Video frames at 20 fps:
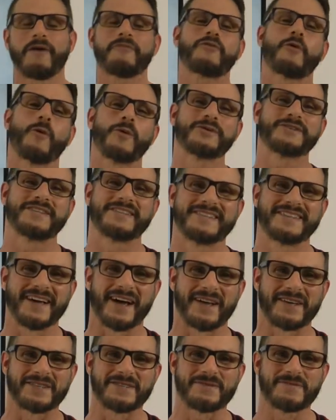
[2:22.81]
Of course it
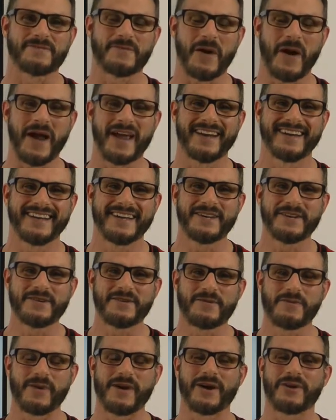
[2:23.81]
does, right?
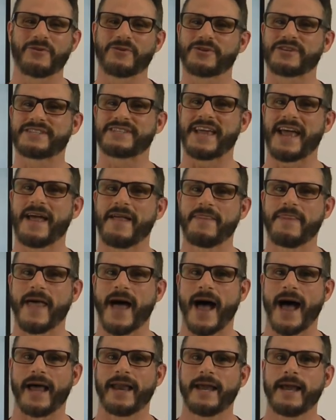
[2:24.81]
We understand
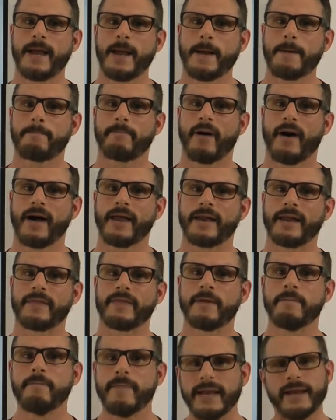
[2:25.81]
that. But
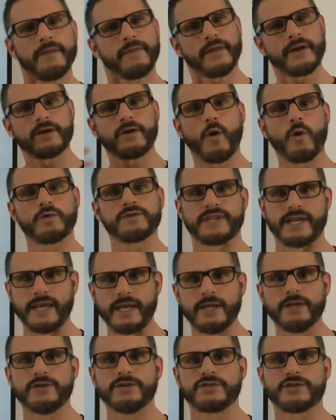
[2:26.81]
the minute that it goes
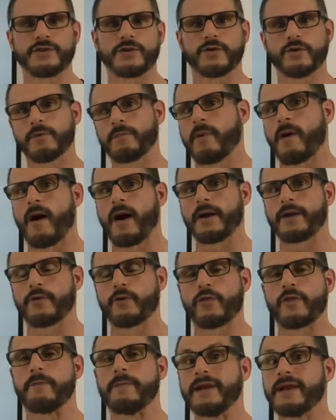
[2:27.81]
into your body, or
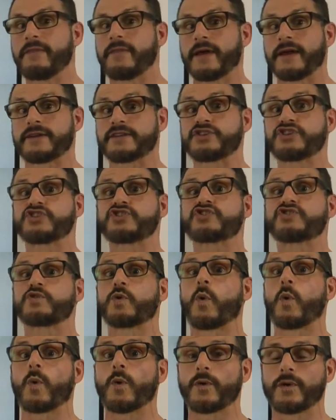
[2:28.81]
the minute that it's
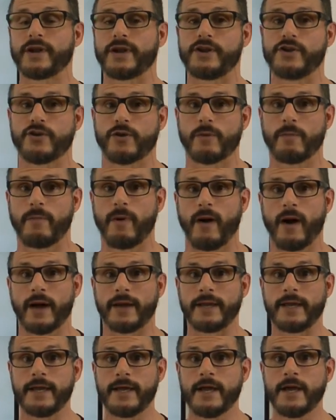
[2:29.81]
stored in your
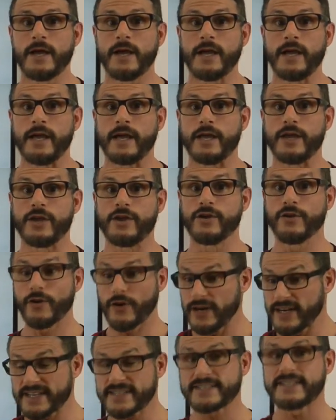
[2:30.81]
body, you're
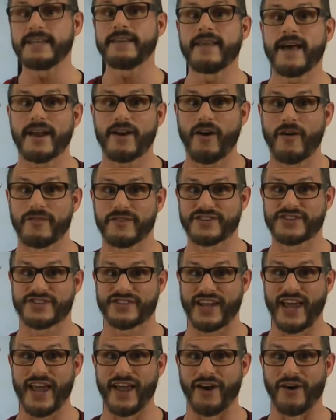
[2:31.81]
gonna see that on the
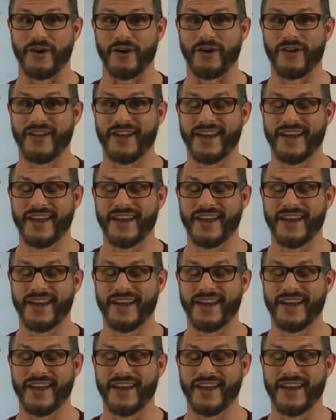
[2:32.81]
scale.